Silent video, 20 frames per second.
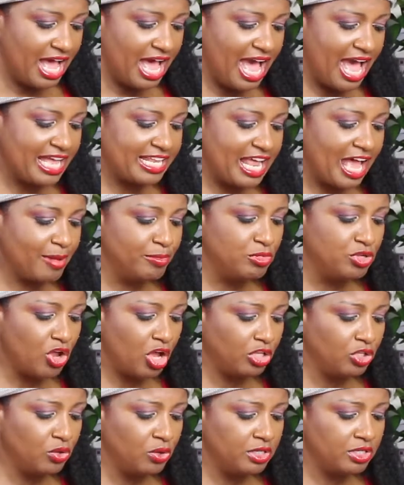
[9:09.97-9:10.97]
And I'm
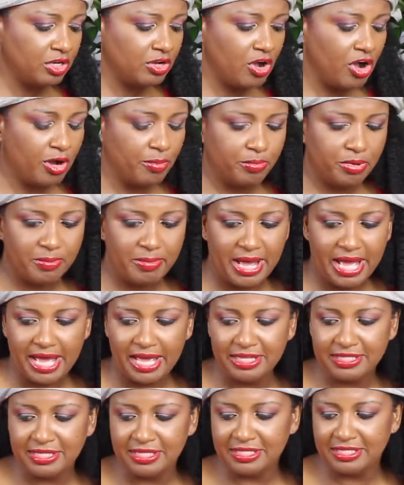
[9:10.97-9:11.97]
not going to
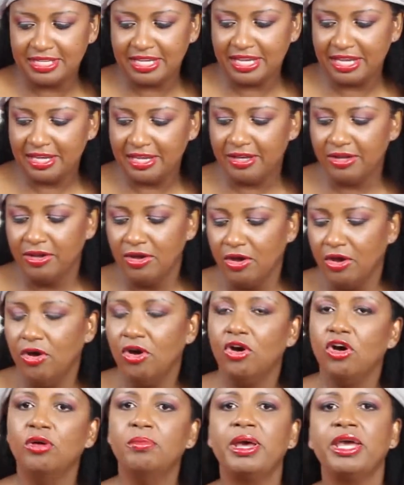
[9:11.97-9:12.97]
compromise and say,
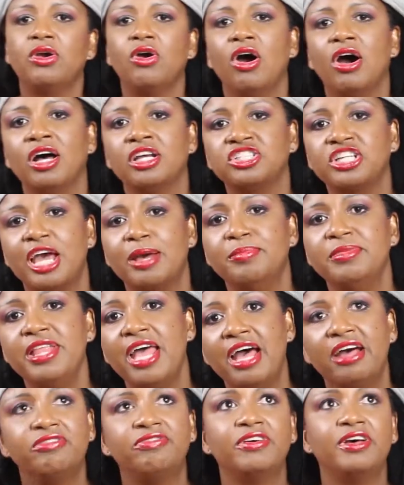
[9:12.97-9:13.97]
oh my gosh, I'm
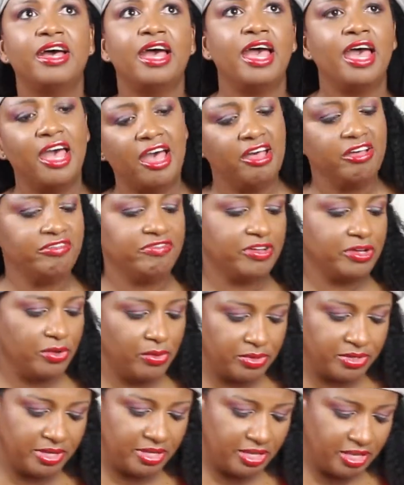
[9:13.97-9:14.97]
never ever going to